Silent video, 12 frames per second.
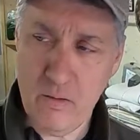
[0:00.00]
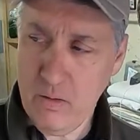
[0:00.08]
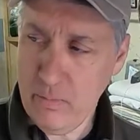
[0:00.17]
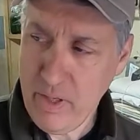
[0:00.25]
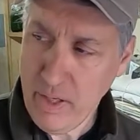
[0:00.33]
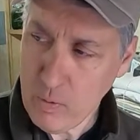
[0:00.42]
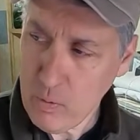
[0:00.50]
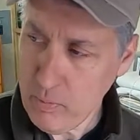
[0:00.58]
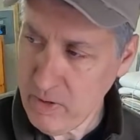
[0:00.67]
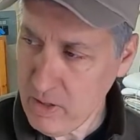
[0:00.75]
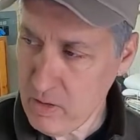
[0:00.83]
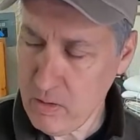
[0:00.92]
to all my
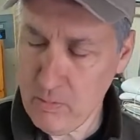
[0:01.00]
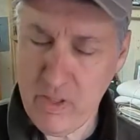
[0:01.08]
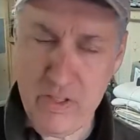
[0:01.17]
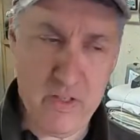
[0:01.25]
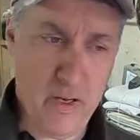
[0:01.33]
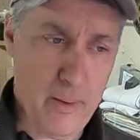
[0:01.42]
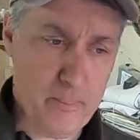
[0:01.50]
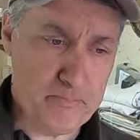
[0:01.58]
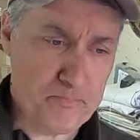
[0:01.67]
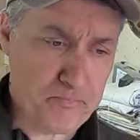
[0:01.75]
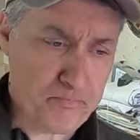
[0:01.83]
equipment here in my shop